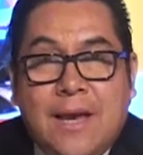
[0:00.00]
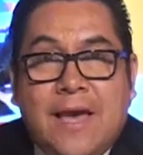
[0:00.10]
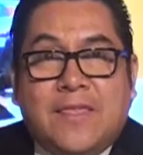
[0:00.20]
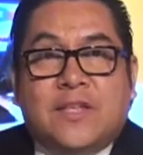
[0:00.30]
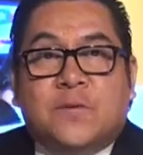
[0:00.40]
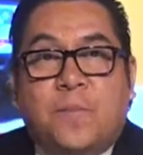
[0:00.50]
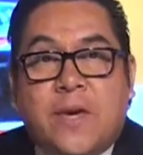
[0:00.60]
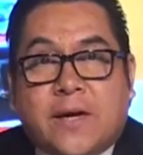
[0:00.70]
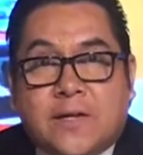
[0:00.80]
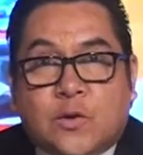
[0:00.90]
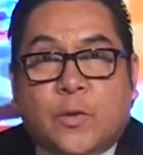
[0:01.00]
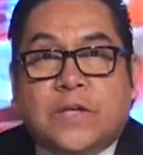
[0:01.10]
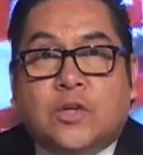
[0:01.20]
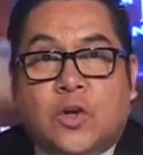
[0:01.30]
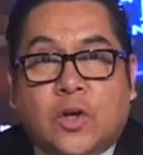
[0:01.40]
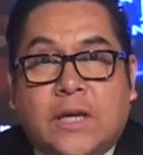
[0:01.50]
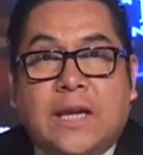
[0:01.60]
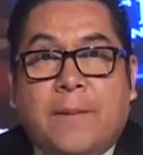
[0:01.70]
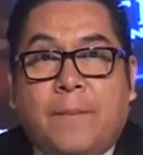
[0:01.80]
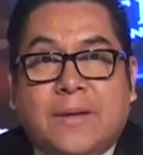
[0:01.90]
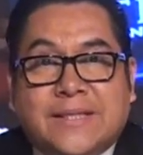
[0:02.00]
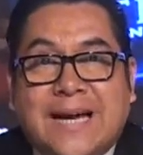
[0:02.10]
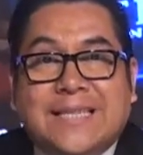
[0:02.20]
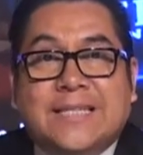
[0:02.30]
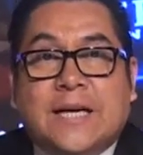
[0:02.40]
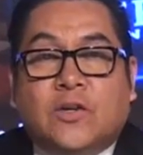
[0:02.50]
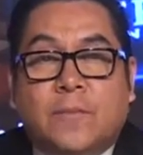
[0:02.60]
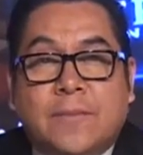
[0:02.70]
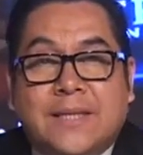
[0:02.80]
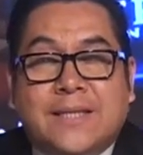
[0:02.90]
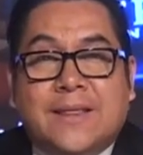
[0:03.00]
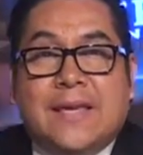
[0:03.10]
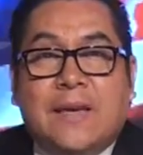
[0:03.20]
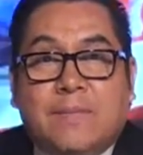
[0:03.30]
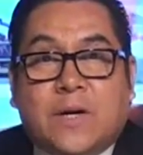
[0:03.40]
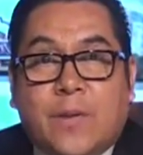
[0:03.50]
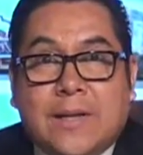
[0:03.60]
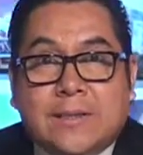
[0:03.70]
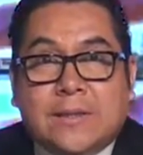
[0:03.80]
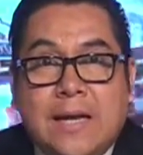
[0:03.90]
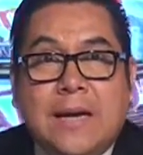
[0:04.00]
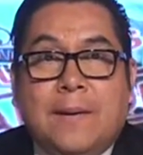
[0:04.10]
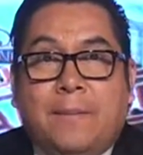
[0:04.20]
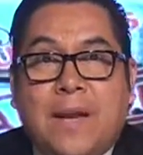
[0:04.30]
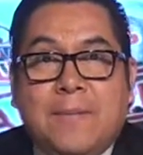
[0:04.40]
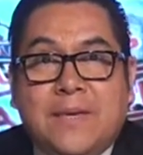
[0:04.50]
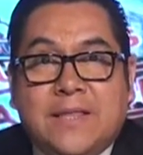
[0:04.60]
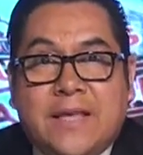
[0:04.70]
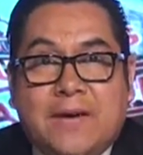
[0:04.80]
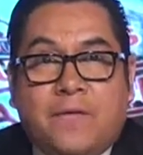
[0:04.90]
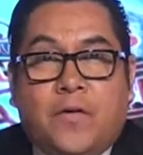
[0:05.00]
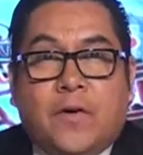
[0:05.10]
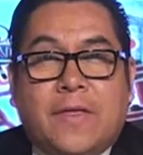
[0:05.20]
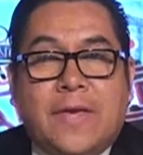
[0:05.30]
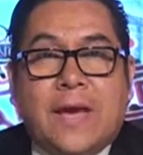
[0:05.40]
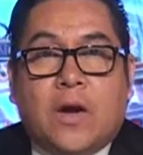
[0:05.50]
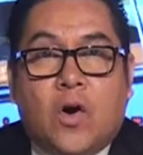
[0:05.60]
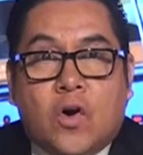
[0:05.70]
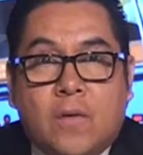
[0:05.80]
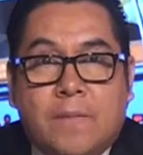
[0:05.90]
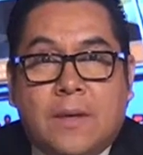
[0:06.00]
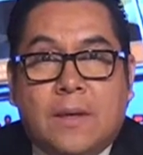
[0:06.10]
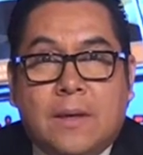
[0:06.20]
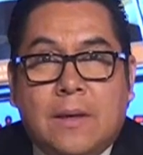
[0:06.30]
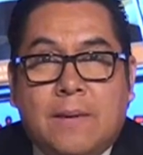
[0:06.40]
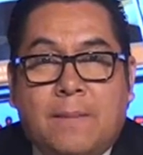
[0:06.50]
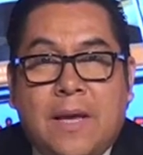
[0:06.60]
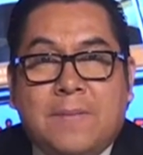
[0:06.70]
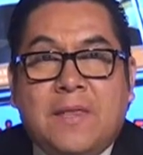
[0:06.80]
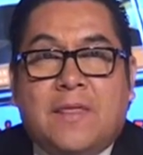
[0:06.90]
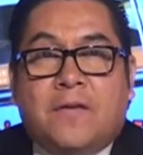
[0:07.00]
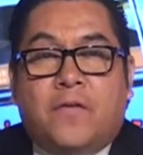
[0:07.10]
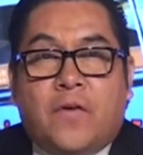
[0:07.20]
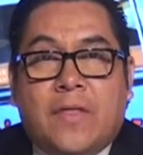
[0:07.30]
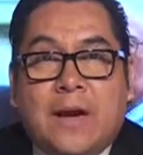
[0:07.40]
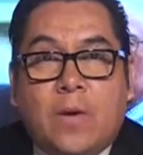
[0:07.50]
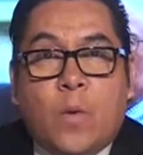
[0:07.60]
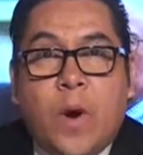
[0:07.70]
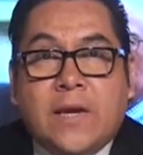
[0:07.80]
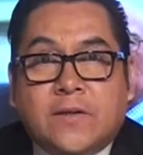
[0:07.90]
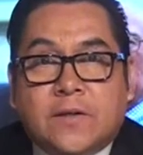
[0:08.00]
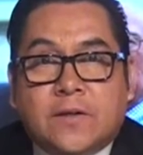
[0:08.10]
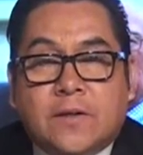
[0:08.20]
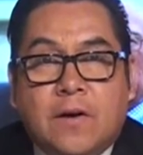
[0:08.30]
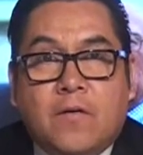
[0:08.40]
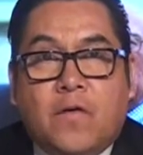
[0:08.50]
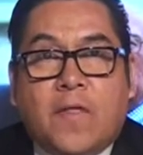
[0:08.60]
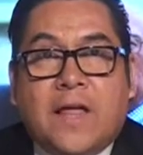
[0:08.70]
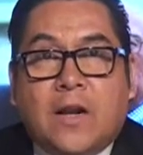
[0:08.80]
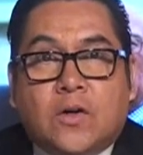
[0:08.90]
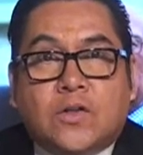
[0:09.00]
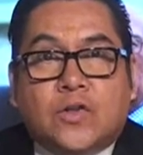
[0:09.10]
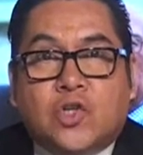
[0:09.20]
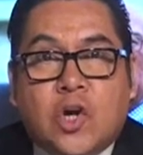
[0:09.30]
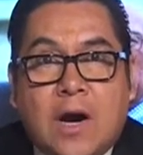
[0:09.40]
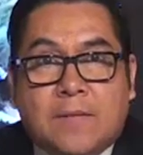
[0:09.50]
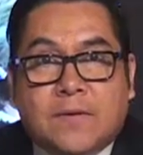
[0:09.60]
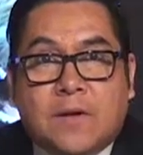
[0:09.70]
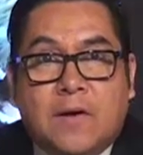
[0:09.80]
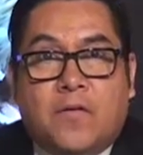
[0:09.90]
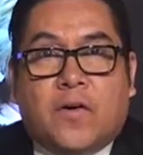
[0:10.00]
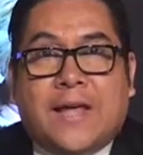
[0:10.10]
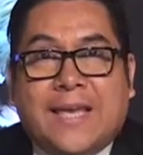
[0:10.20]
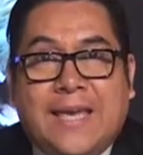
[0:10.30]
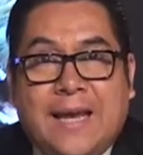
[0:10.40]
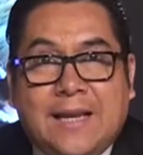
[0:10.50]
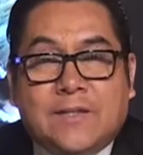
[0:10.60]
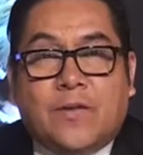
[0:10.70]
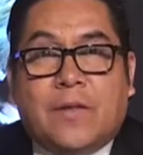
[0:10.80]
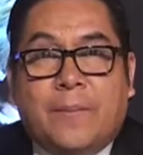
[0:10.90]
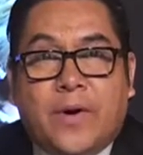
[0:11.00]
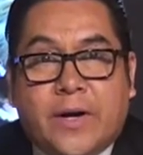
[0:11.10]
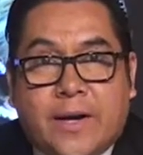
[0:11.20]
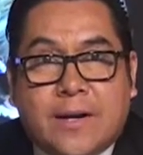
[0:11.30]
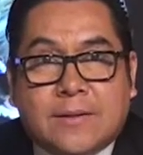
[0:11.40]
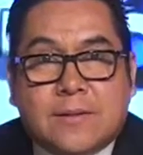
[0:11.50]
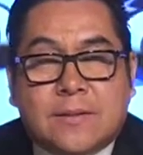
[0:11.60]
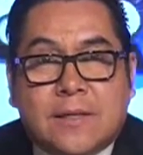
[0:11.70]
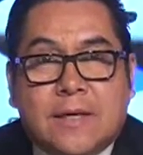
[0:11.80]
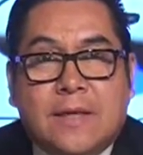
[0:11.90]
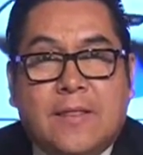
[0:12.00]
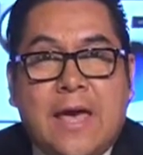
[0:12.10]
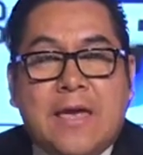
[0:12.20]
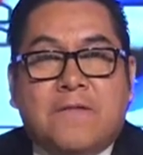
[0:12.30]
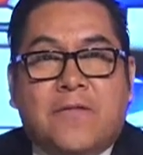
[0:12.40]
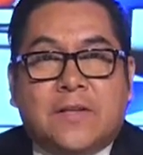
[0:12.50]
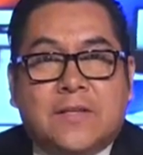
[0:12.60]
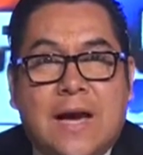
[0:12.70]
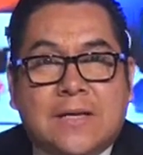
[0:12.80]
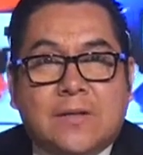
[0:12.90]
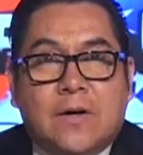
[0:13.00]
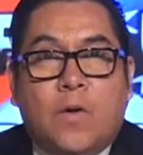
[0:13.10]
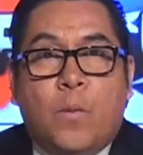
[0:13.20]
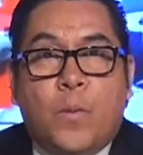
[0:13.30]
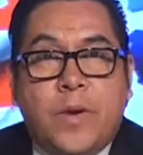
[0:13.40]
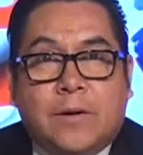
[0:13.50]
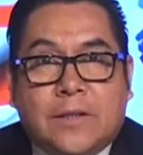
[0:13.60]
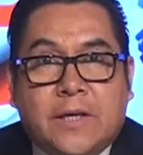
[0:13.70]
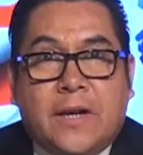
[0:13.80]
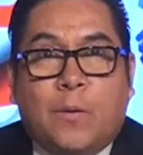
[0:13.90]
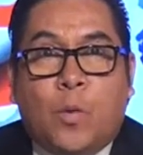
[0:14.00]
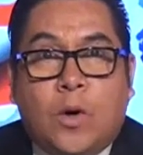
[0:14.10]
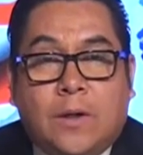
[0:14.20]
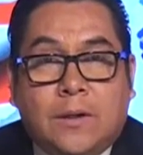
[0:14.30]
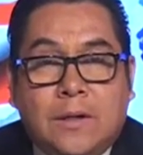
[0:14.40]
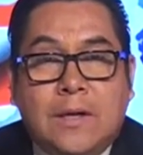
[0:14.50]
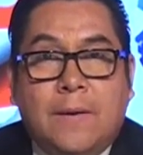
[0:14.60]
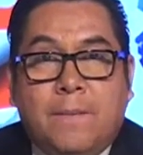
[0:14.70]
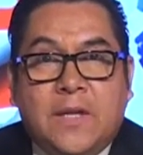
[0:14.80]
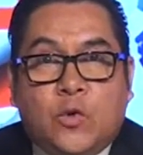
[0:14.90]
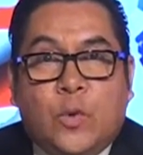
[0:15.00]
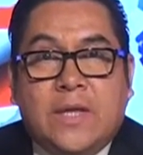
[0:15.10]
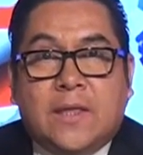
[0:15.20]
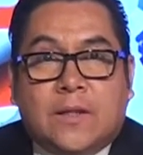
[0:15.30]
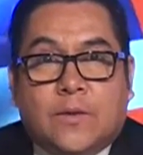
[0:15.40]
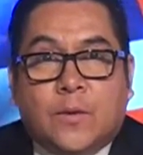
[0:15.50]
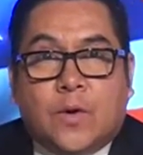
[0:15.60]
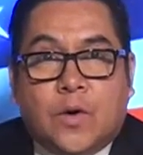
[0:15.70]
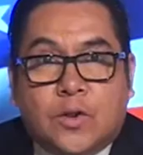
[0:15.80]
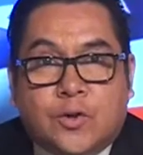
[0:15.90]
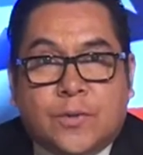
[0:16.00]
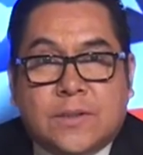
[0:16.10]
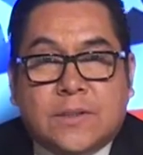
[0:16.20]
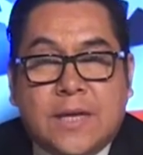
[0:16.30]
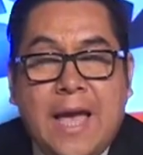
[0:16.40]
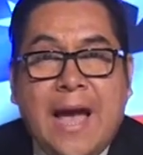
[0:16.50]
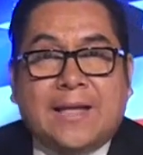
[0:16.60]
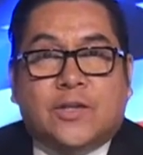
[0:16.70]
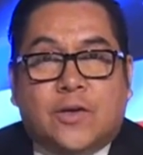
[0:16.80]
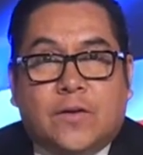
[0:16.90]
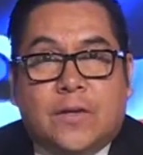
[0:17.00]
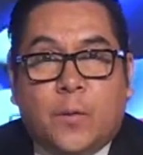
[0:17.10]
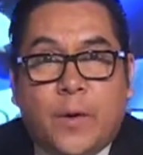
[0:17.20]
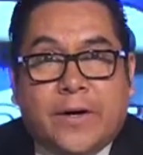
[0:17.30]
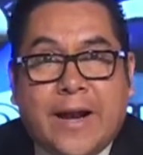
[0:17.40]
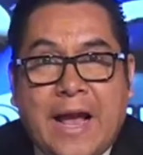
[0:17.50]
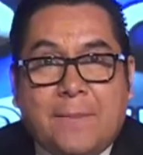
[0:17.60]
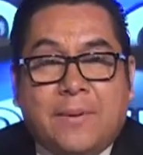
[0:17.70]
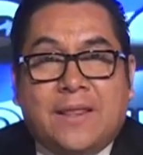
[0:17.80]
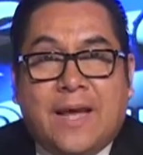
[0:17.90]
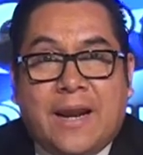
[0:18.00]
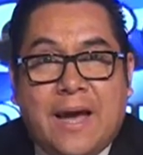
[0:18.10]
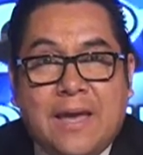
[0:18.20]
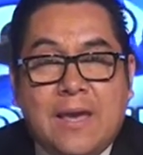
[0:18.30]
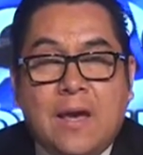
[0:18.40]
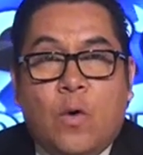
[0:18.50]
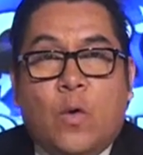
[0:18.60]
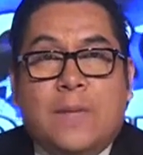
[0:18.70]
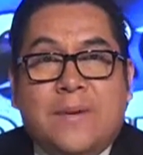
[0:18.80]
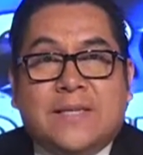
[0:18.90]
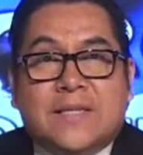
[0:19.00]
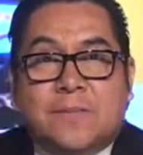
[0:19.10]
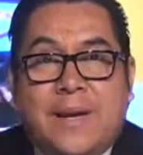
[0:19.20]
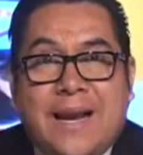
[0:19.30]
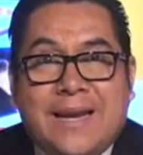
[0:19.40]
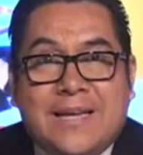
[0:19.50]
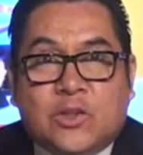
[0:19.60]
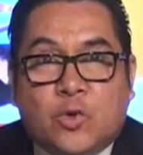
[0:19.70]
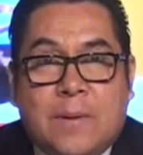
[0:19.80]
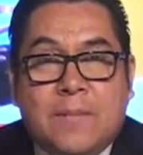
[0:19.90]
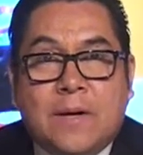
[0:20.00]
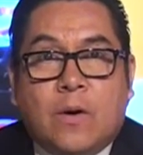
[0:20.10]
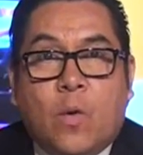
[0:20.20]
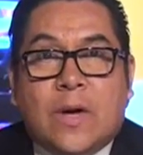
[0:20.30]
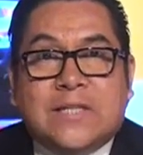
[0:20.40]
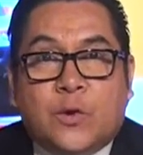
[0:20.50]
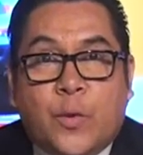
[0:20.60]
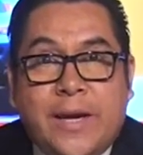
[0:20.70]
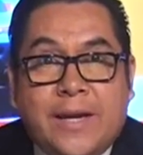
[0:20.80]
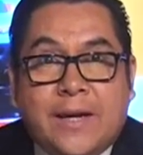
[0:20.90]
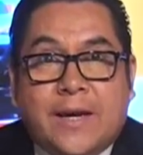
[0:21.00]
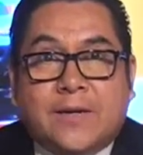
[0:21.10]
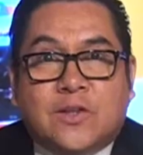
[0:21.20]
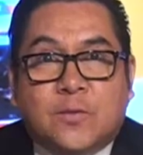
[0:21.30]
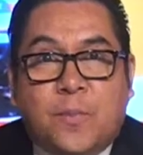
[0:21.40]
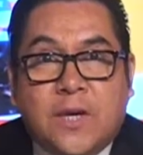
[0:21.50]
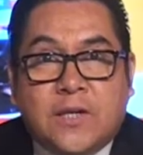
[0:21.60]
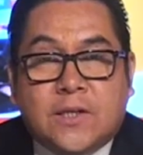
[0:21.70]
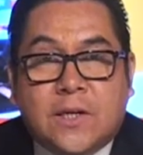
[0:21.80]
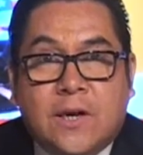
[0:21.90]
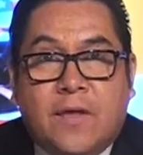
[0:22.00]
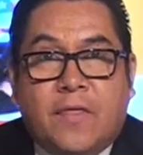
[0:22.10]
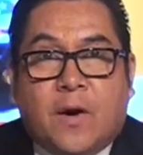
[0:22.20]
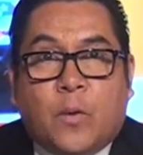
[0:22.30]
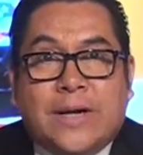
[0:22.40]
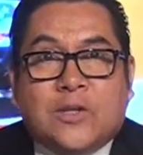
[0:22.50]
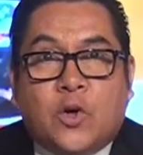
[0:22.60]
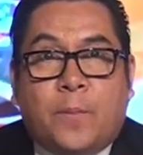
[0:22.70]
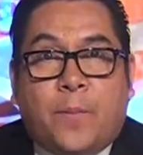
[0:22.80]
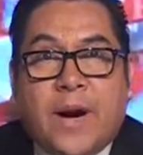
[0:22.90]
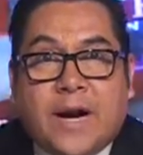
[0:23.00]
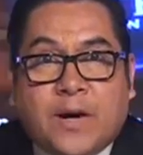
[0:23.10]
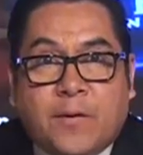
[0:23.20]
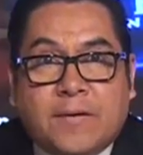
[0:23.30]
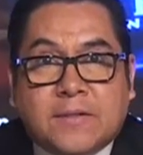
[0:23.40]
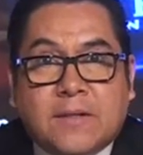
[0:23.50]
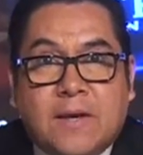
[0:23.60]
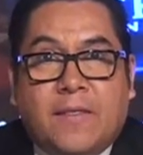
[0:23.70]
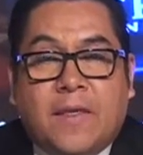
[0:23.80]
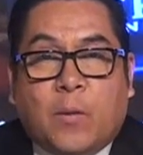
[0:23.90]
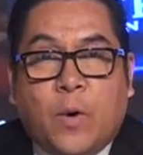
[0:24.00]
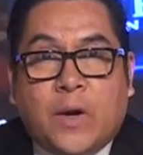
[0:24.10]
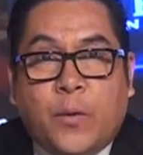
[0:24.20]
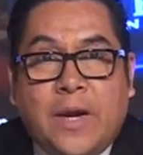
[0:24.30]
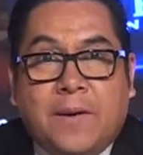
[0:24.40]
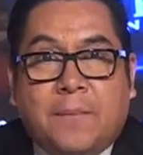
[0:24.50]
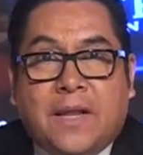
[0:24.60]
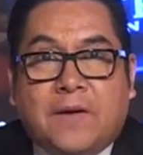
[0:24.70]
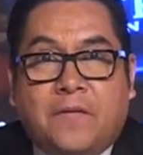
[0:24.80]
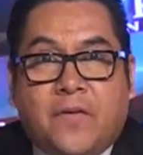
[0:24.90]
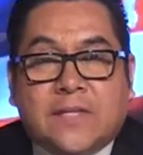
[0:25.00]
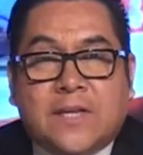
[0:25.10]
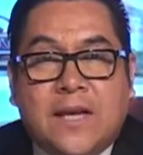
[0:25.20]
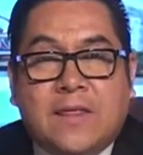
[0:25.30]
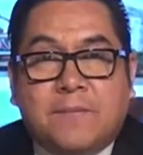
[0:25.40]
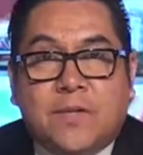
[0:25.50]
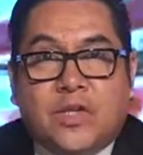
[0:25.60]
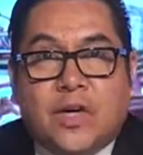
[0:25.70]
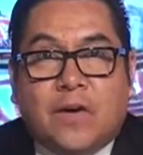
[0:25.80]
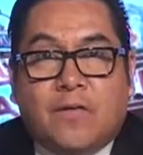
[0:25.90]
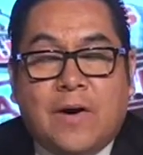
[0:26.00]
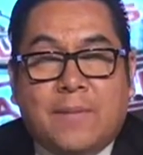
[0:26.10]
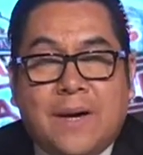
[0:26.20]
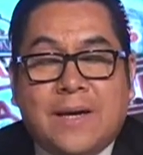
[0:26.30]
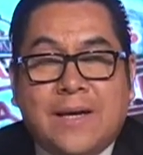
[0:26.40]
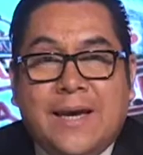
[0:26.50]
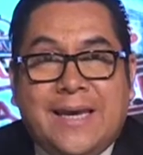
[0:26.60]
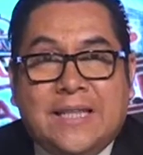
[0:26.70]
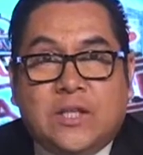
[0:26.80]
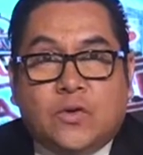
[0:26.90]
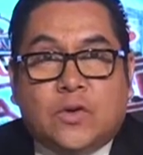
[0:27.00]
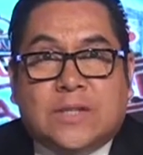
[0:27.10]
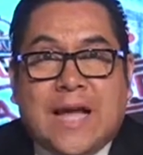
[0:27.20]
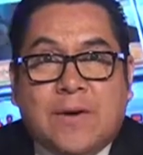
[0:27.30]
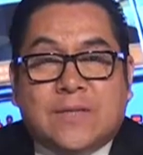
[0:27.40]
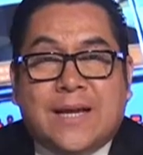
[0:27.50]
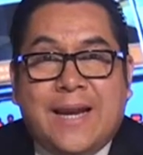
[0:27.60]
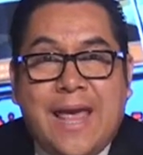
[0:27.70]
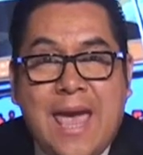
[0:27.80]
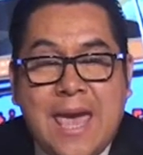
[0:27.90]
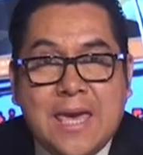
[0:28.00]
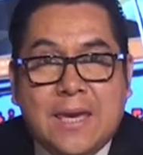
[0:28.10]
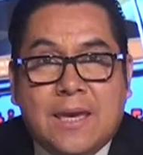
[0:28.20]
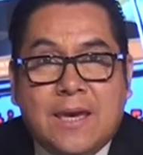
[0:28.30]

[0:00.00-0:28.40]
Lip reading: and the speakers were talking about undocumented immigrants, blaming them for the economy, blaming them for the low wages, for the loss of jobs, for the killings of Americans. They emphasized on building a wall between the two countries. And something weird happened that night when Mrs. Melania Trump was reading her speech. There were some paragraphs that were written by the First Lady Michelle Obama in 2008.